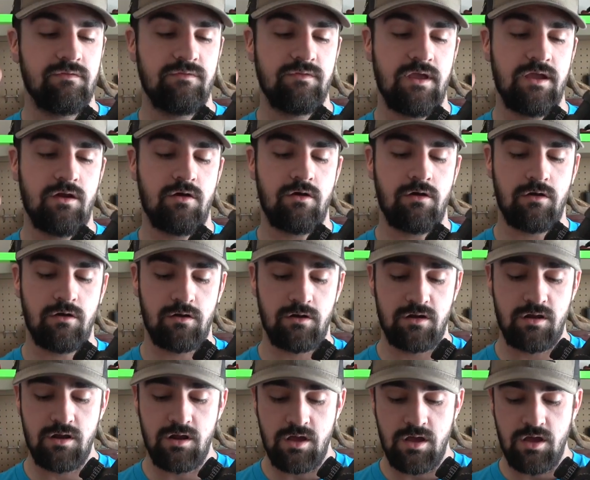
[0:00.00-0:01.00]
They
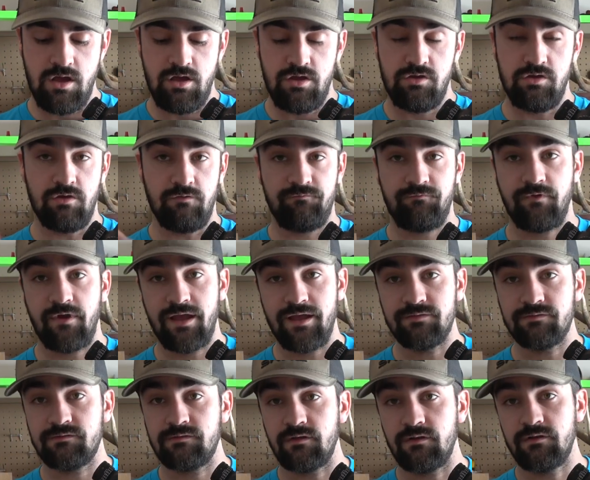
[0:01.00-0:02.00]
are your
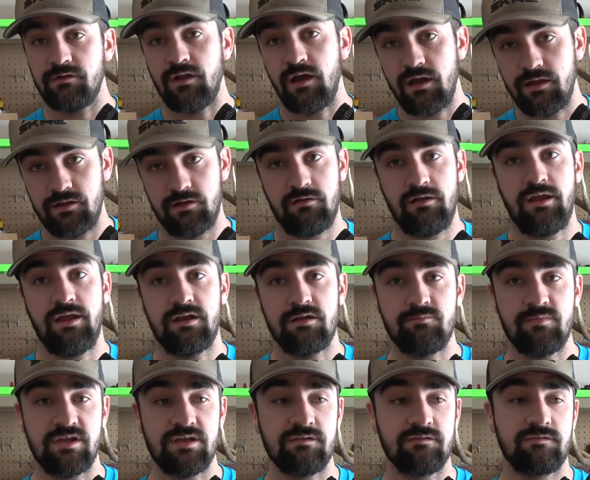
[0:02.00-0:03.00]
friends, not your
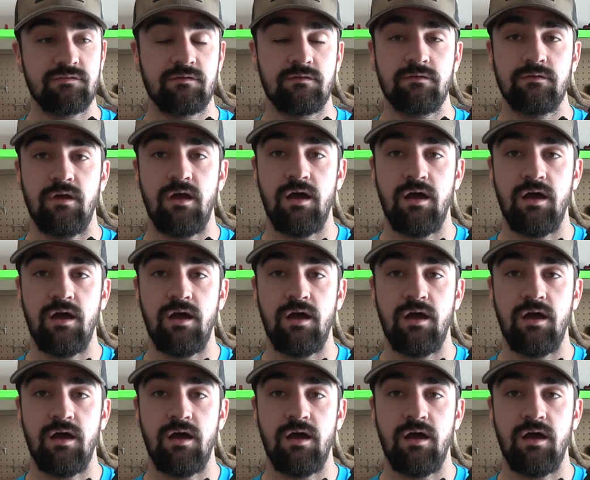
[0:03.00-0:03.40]
enemies.